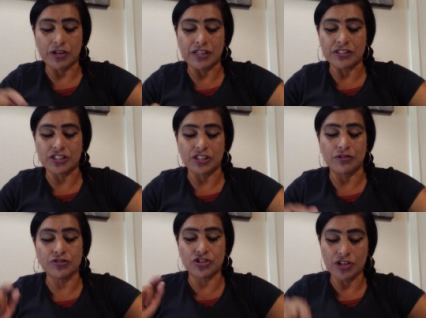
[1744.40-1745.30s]
were
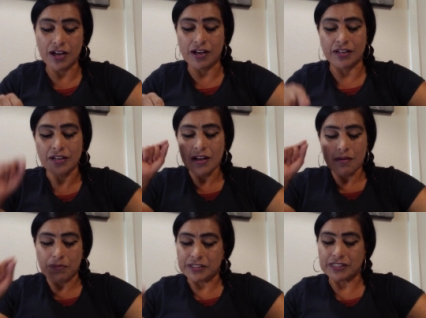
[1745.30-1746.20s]
until John,
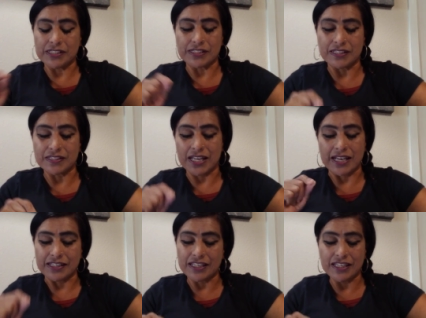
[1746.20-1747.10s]
but since the
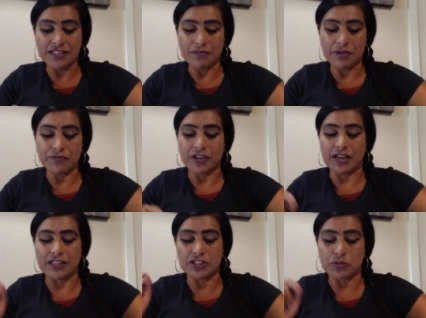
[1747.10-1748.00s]
thine kingdom of
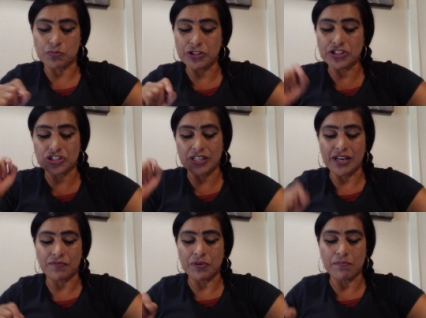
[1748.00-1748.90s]
God is preached, and
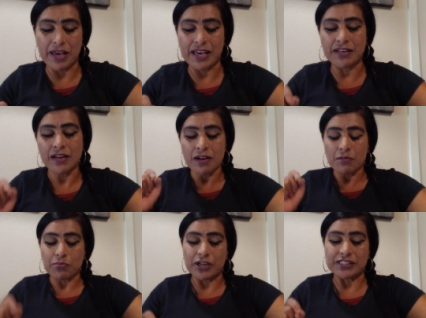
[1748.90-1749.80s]
every man
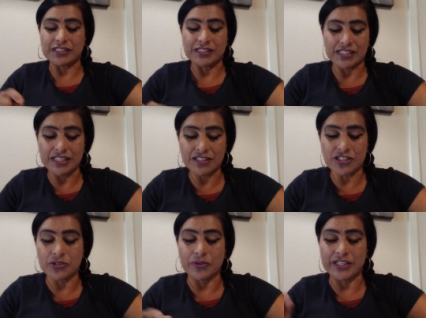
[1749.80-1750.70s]
presses
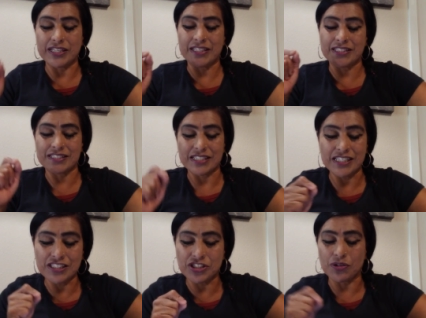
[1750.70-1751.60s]
into it, it is
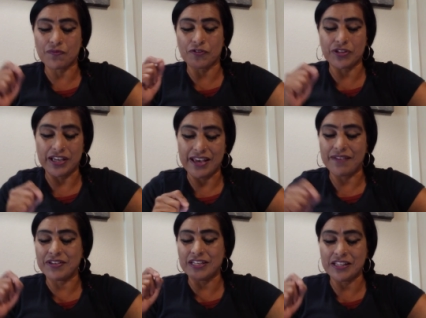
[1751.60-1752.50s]
easier for the
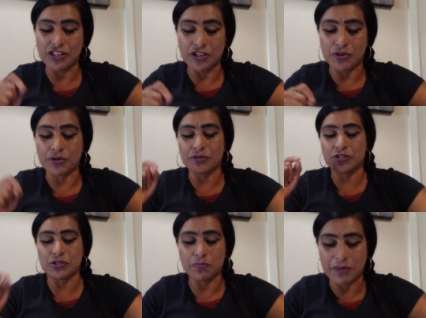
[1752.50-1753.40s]
heaven and the
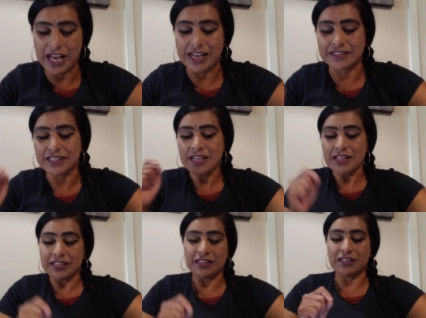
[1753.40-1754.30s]
earth to pass
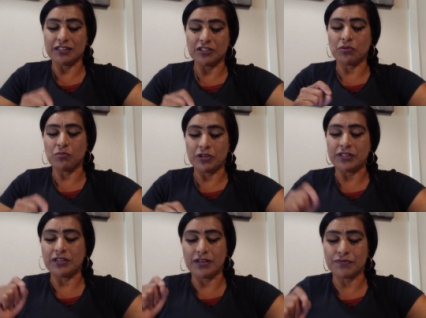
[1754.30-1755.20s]
than the little
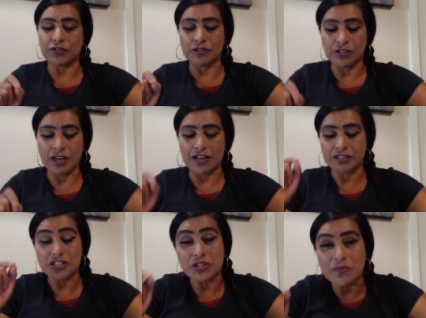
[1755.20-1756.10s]
one of the
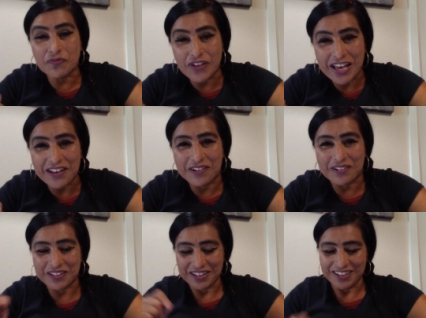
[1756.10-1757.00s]
law to
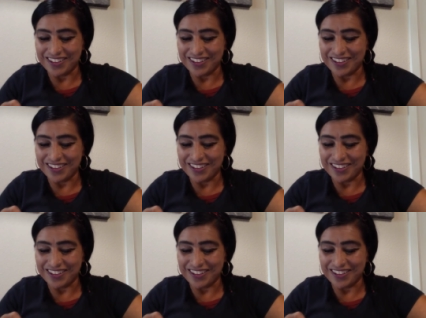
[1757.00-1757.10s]
fail.